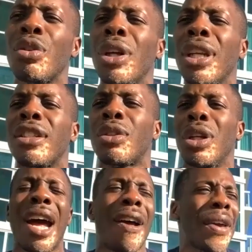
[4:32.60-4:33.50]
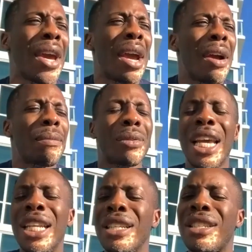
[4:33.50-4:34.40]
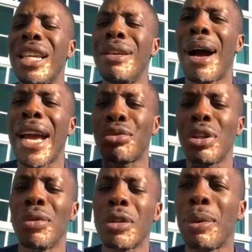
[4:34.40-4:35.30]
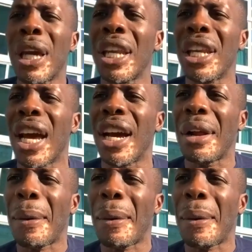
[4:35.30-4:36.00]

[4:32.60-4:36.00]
this, doing that." They didn't see my dream was bigger than that.